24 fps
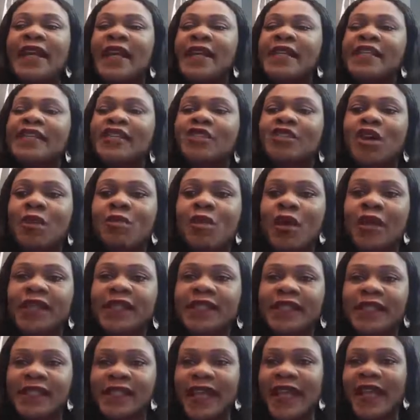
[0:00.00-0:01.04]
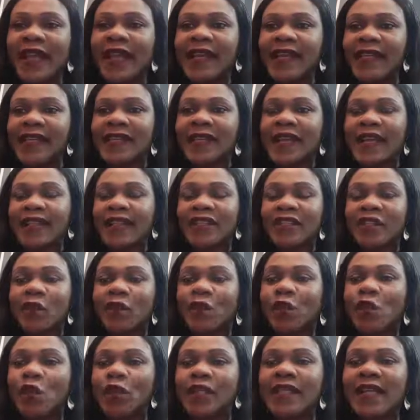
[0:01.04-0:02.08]
Someone says, there's a
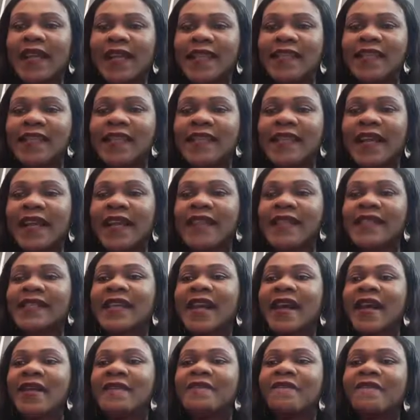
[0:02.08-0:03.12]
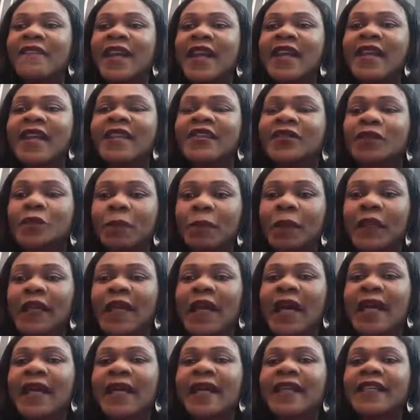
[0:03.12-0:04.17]
quote that says, failing to
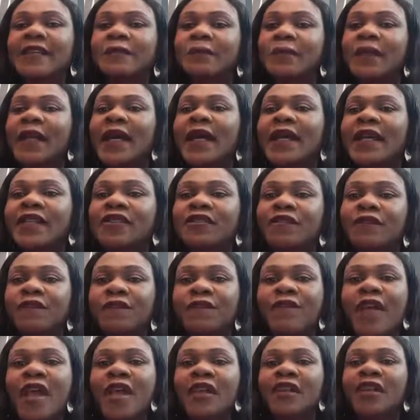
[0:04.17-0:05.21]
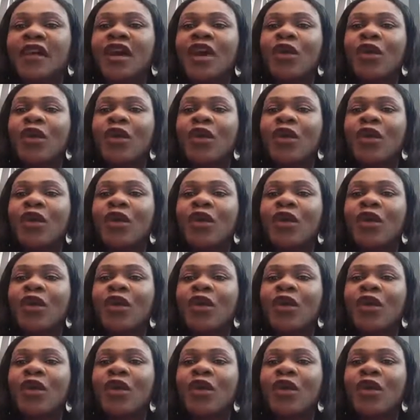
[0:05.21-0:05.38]
plan is planning to fail.